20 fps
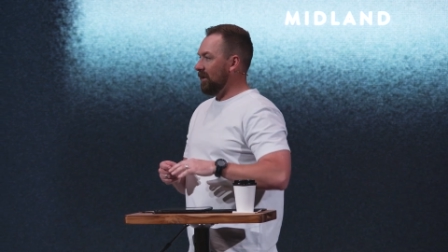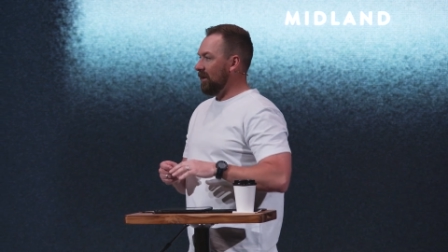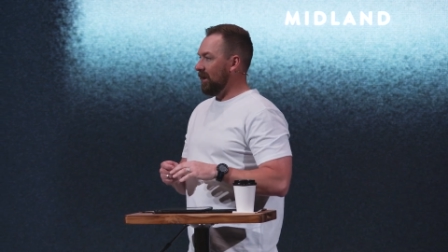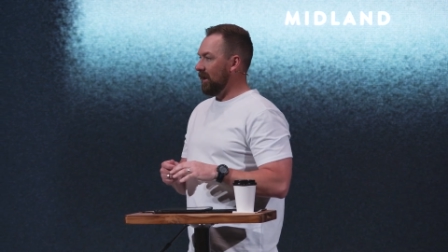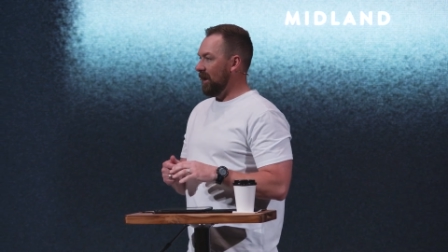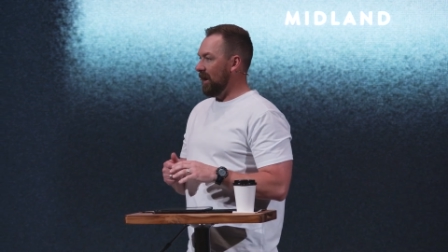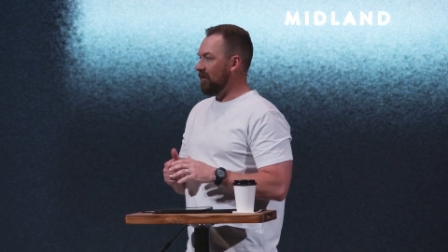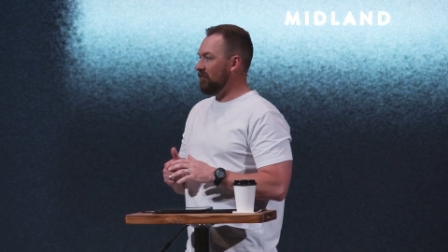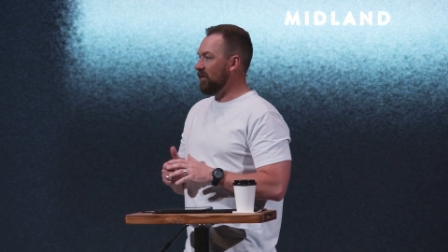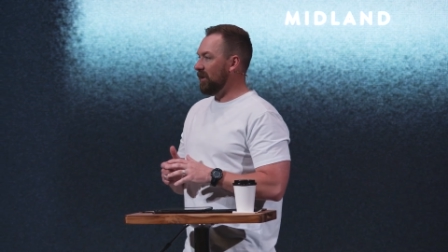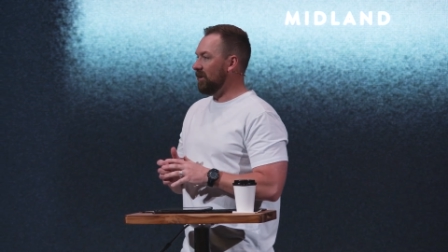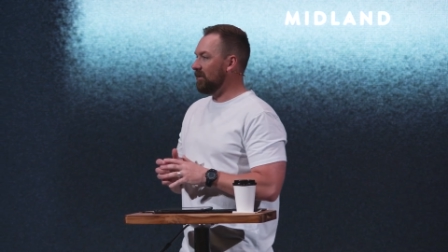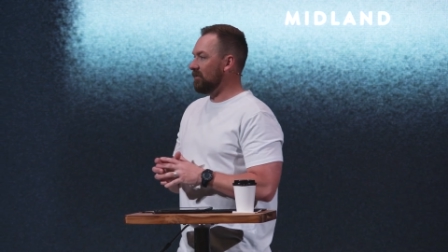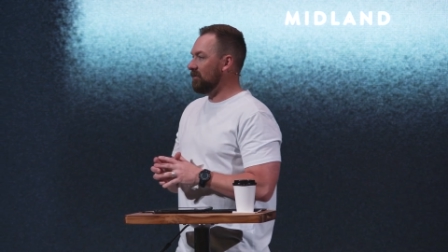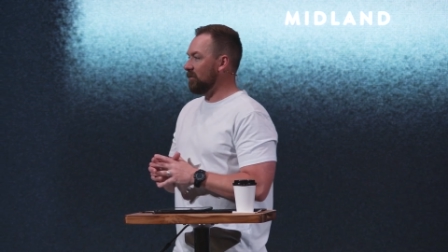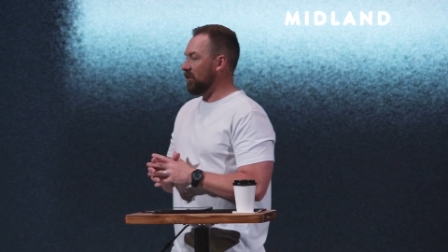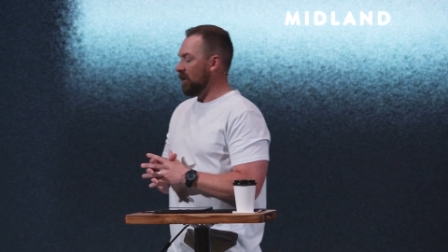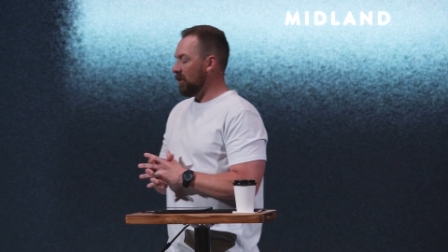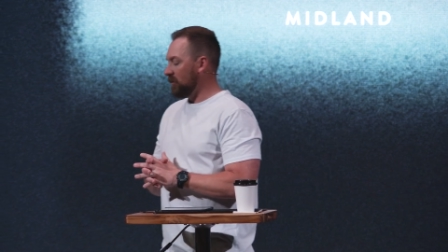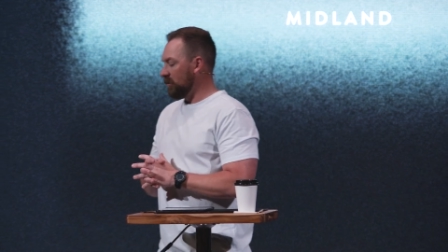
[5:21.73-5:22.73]
Uh, I've been in
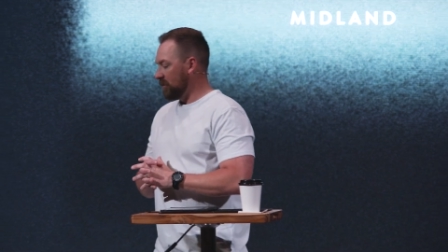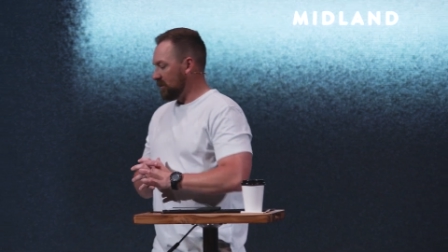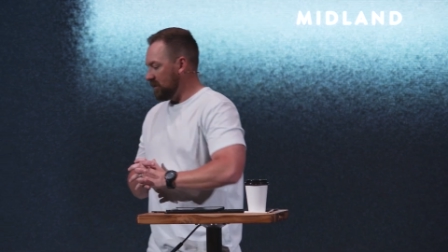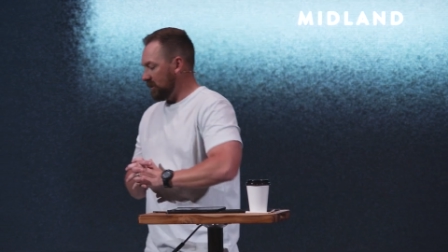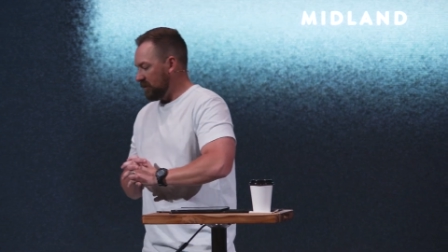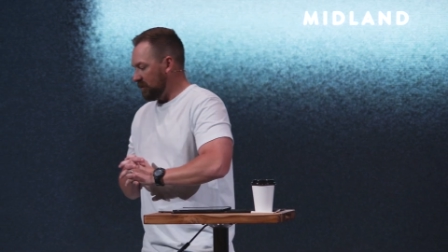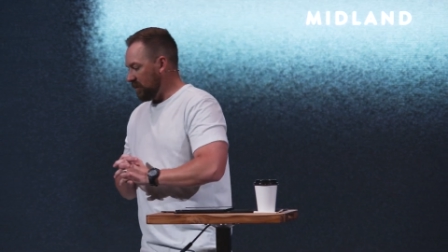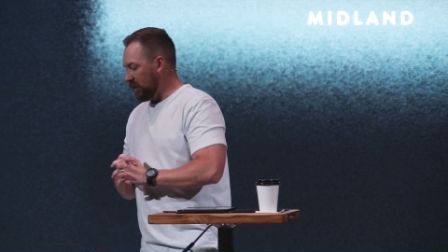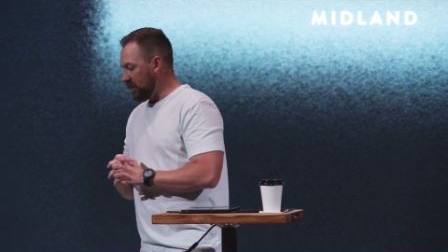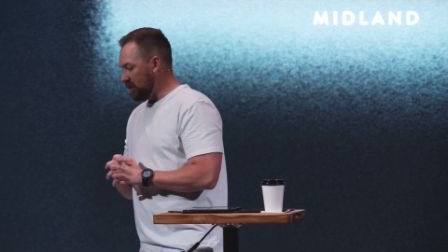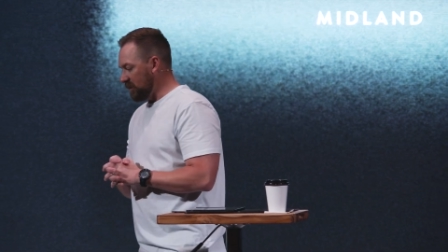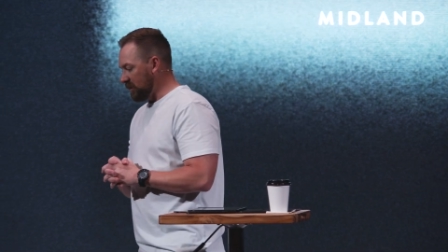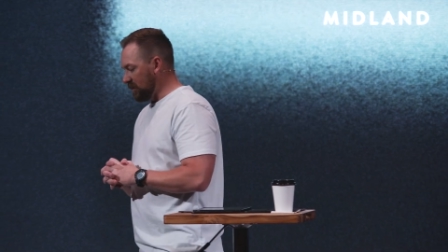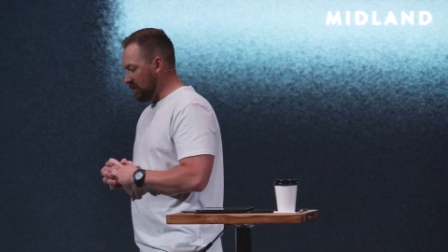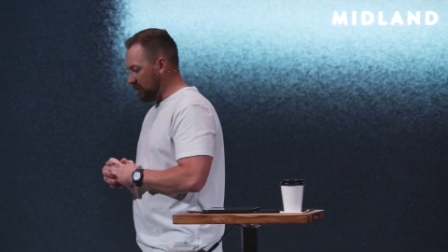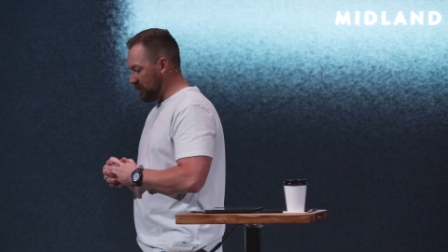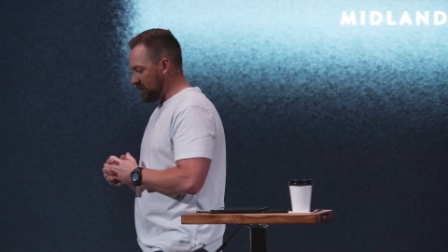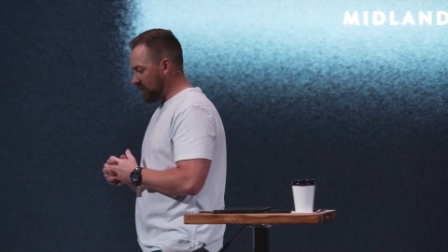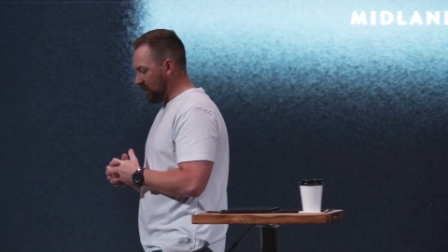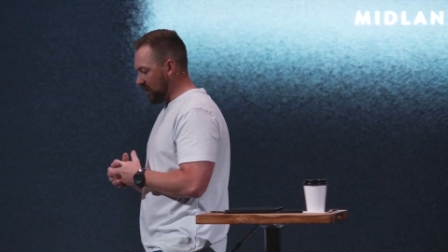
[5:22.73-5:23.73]
some awkward situations.
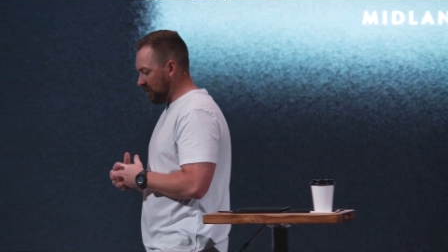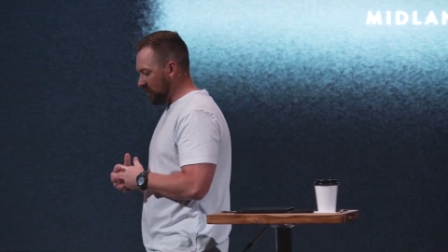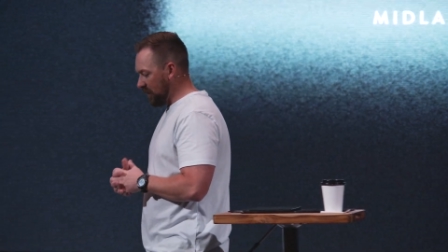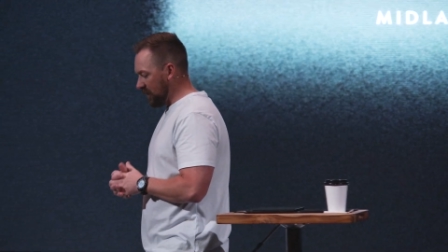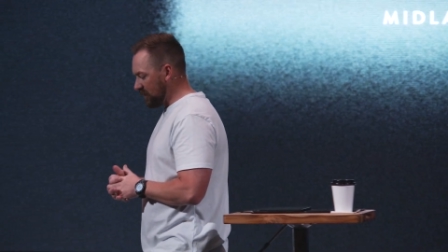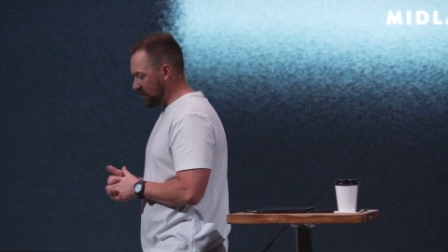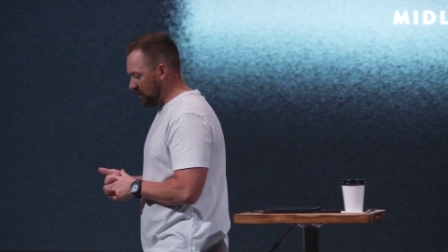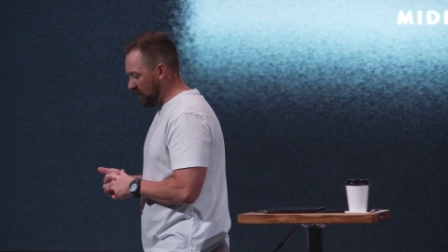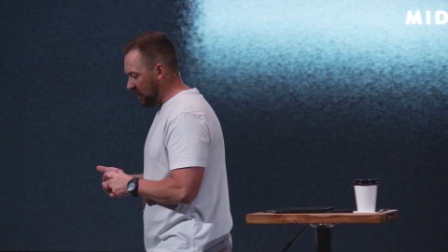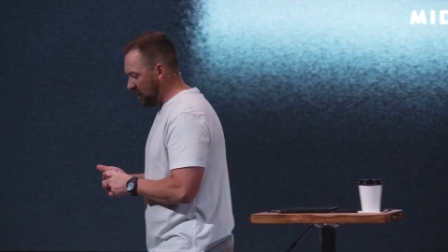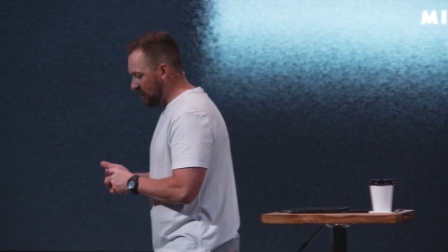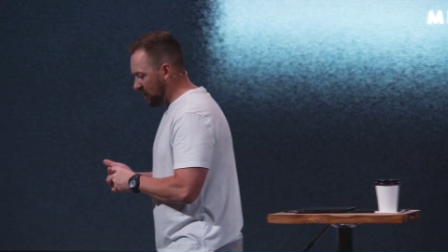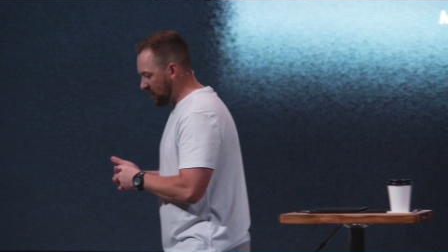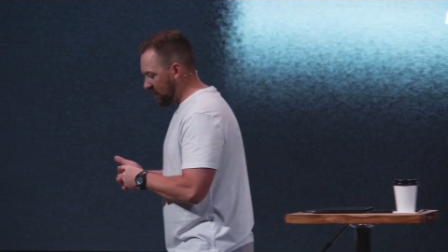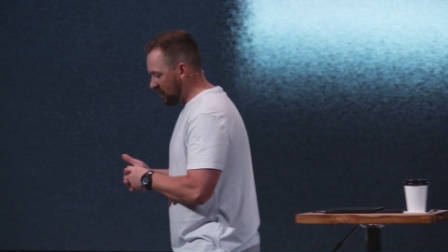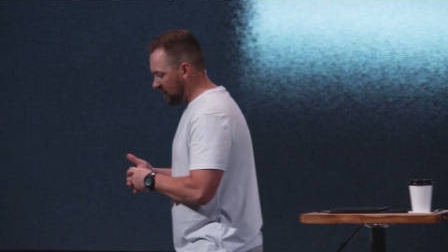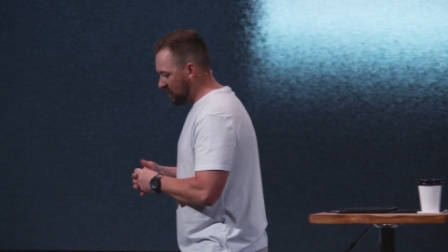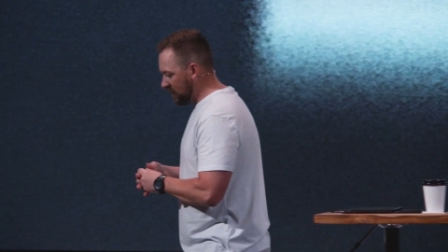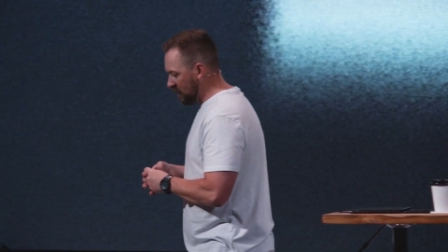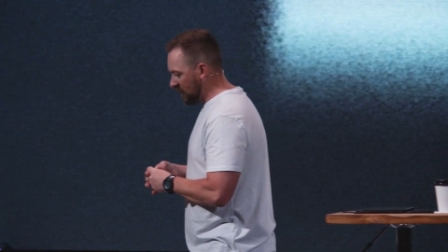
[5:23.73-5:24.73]
I was thinking about some awkward
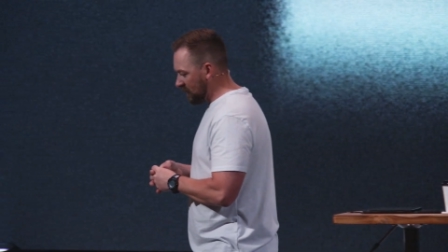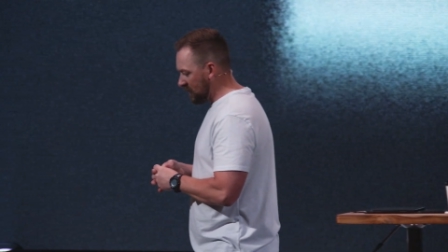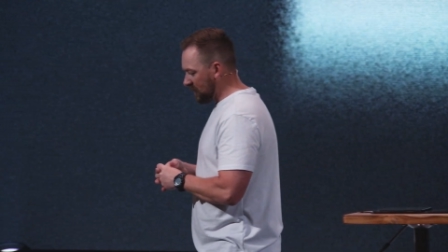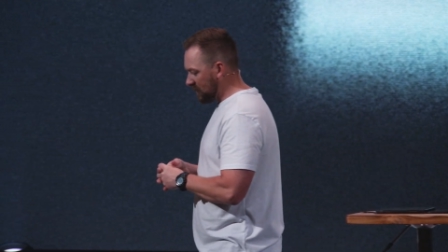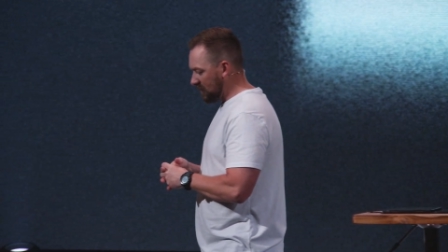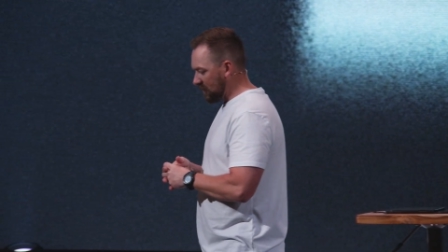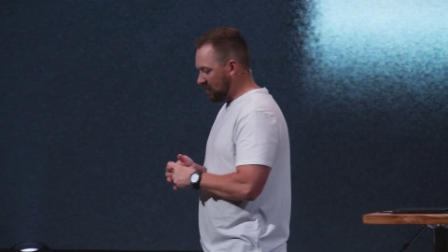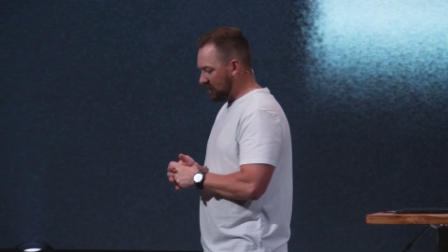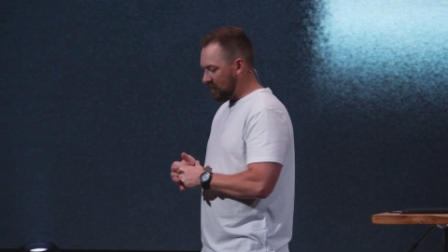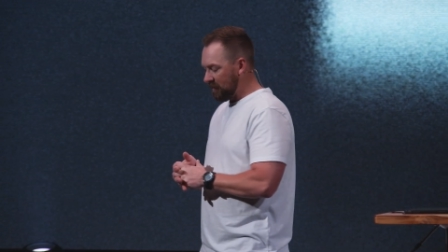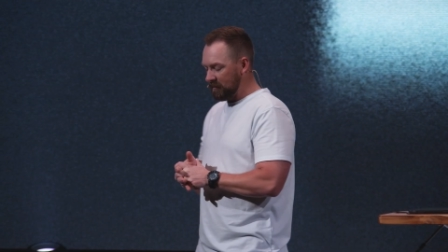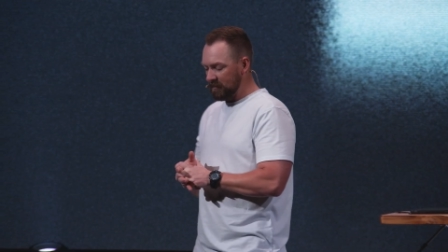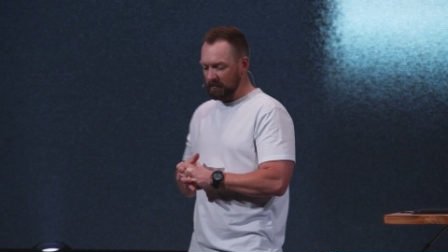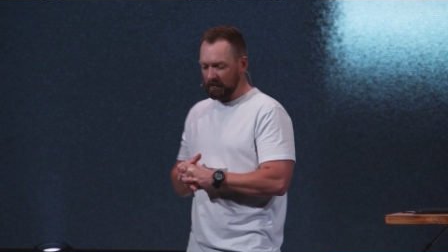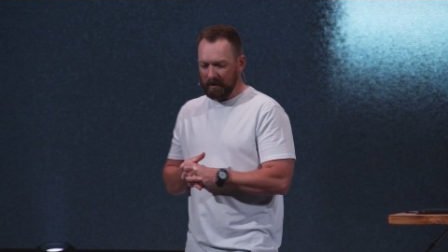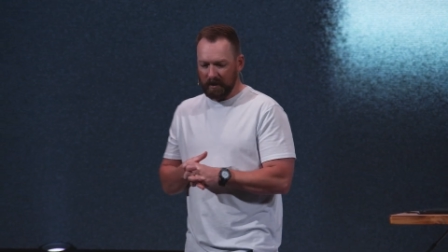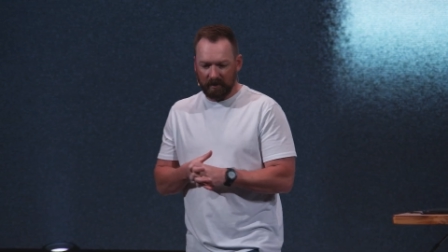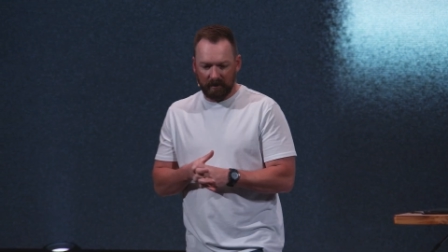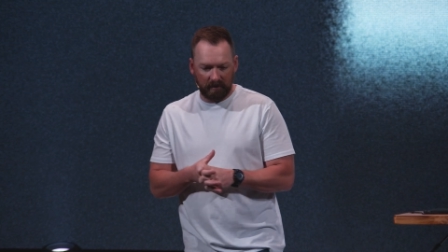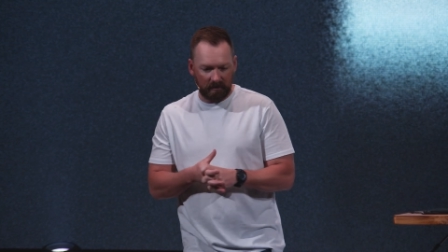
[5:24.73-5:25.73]
situations as I was
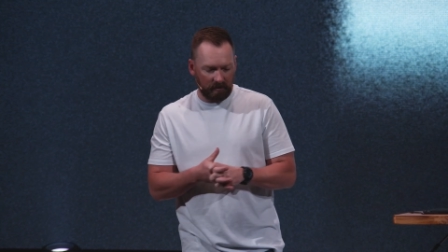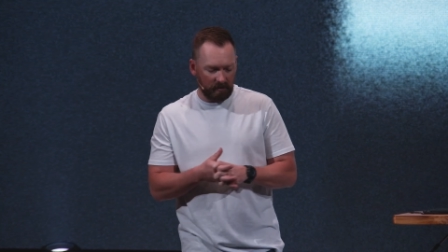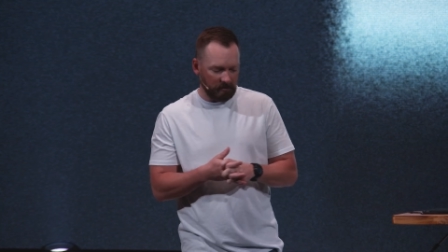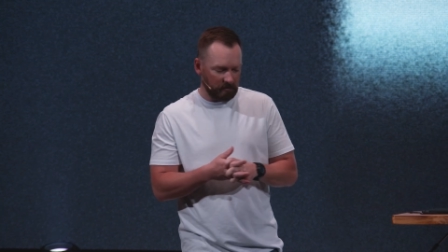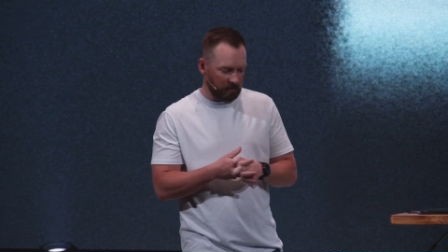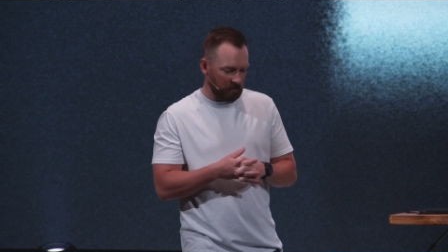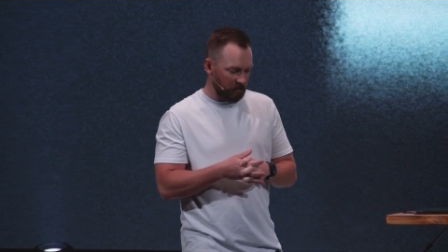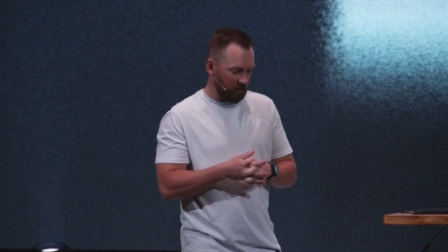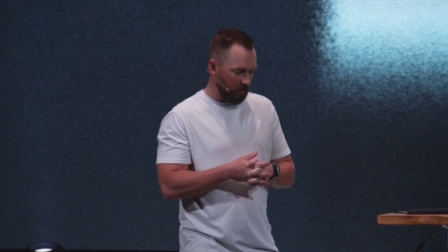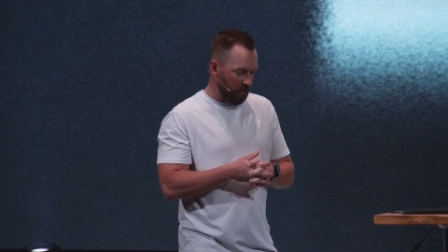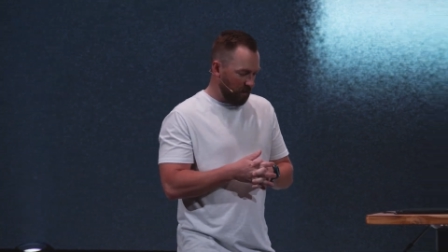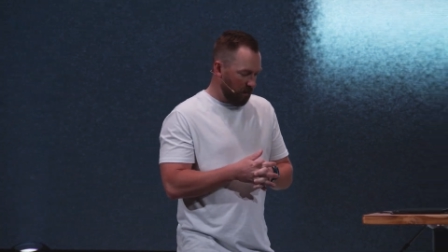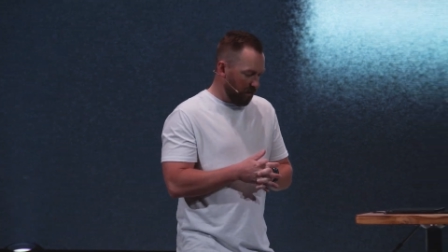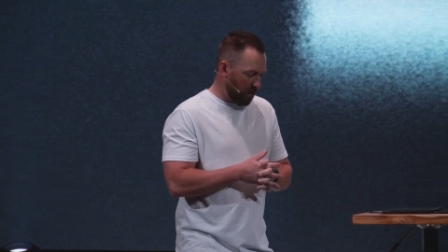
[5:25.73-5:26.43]
writing this, and